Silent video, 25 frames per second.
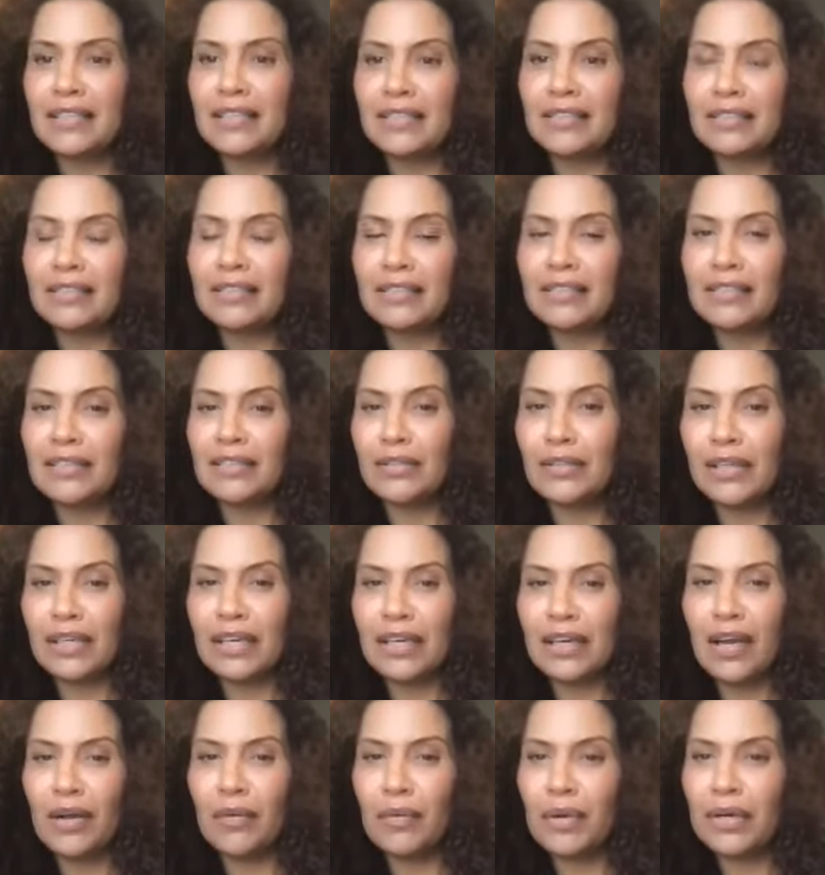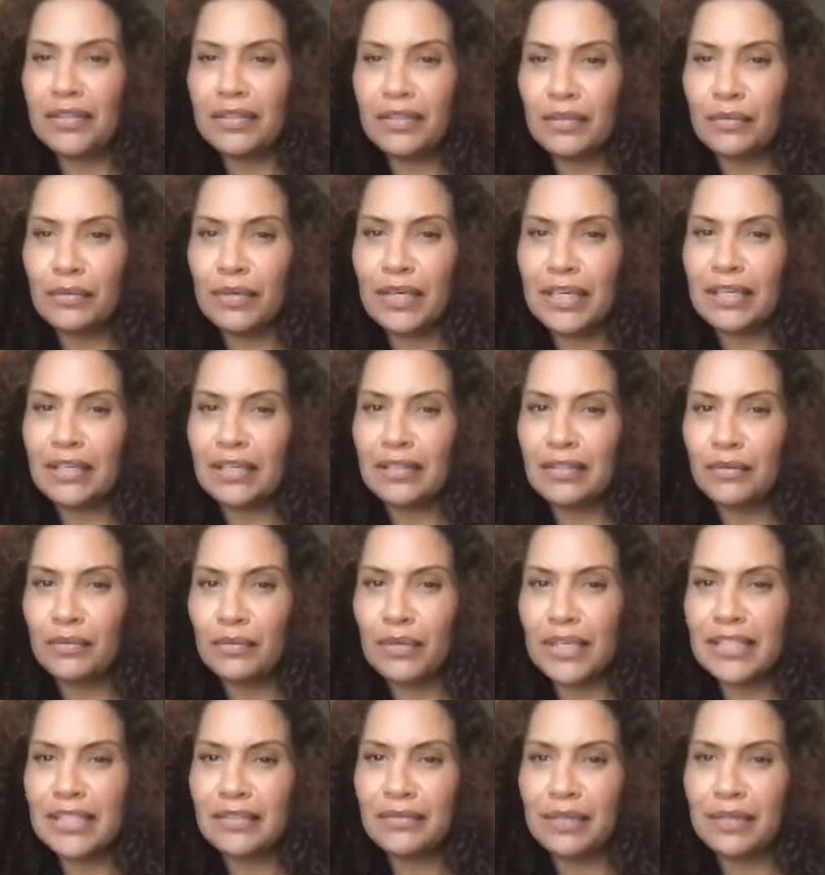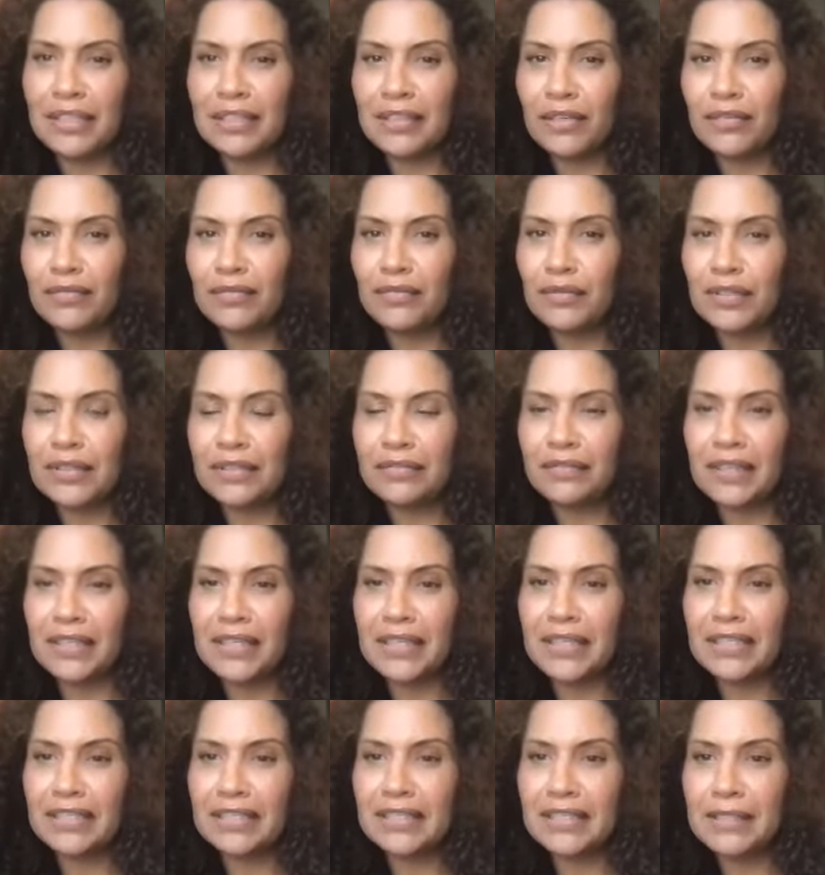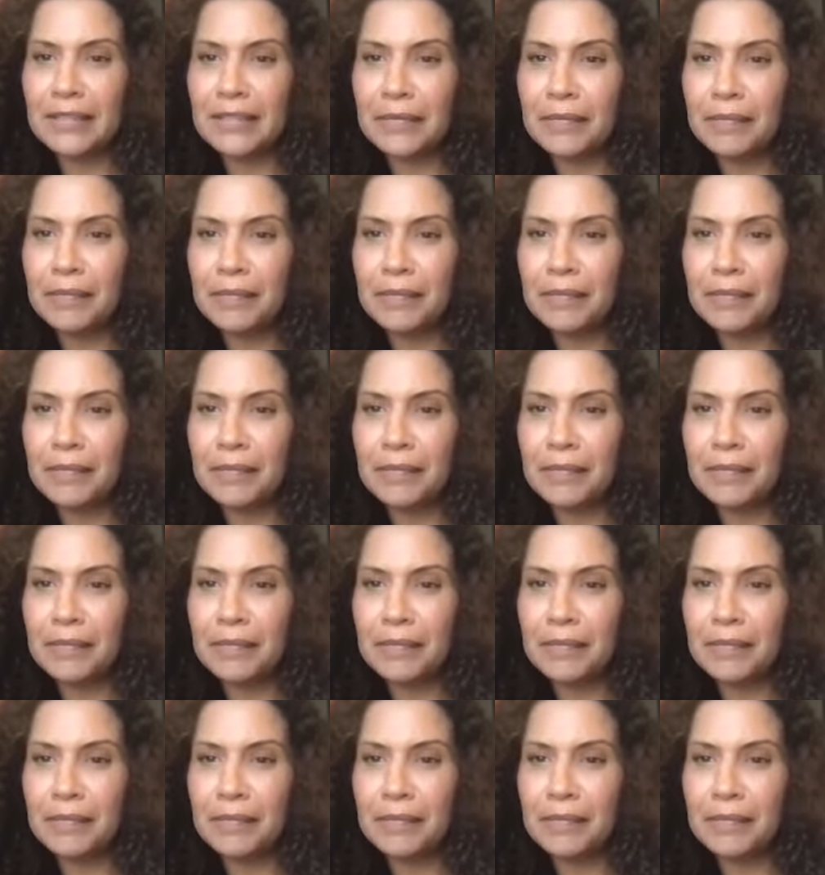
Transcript: and the, how are the, ra- the rates right now for refinancing?